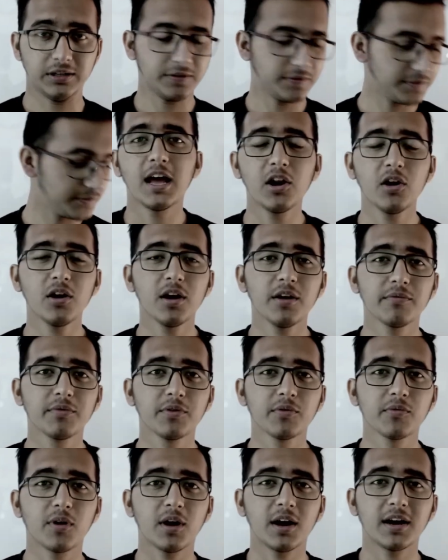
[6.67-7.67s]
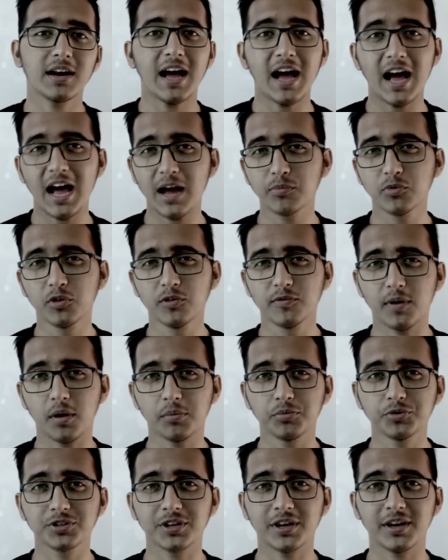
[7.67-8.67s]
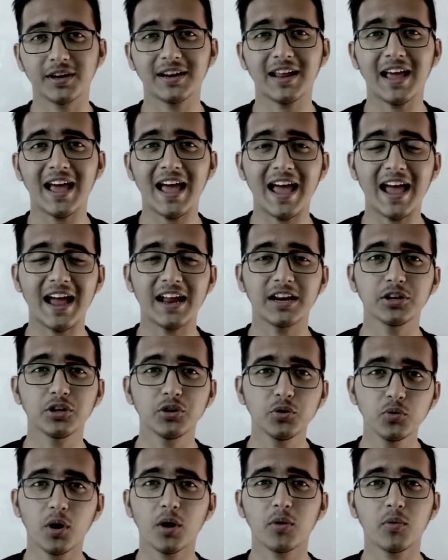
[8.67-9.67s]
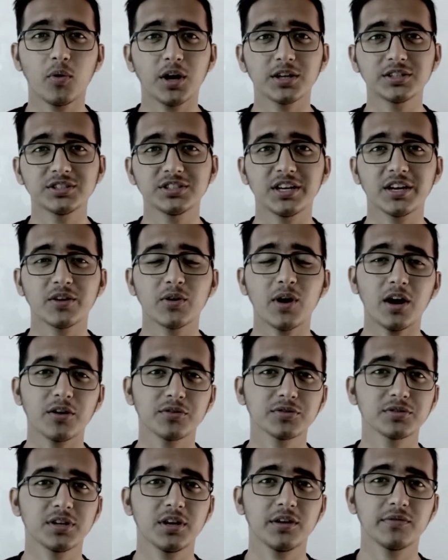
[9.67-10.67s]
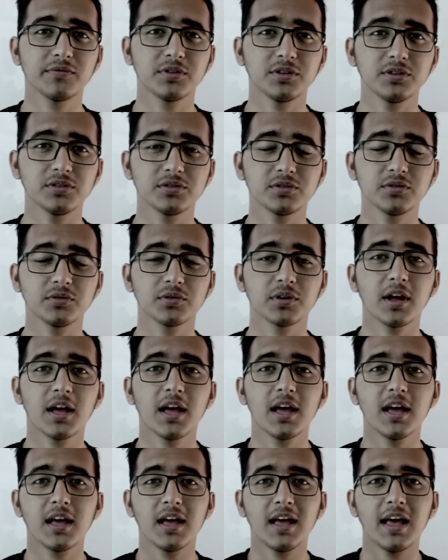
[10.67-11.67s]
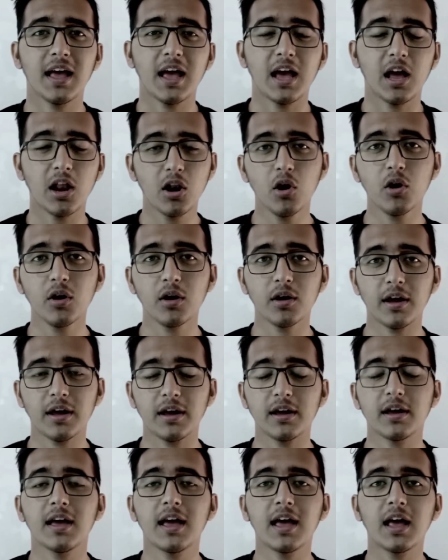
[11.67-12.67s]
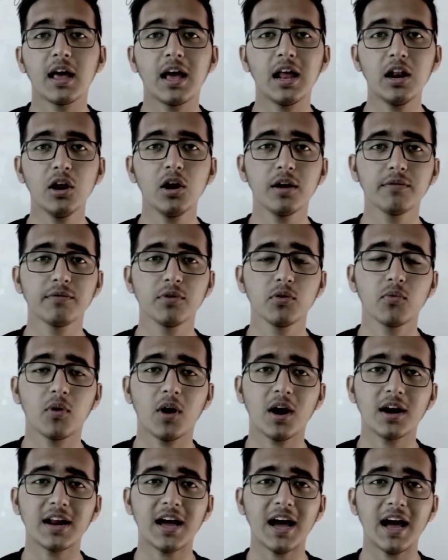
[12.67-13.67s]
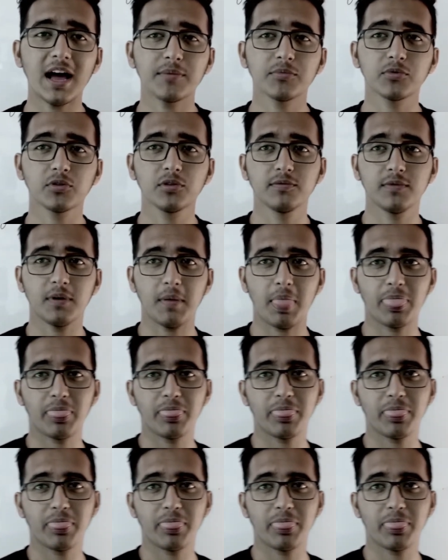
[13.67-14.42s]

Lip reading: Hello everyone, I'm Gulfam Hussain and you are watching ROCFT Institute. Hello everyone, I'm Gulfam.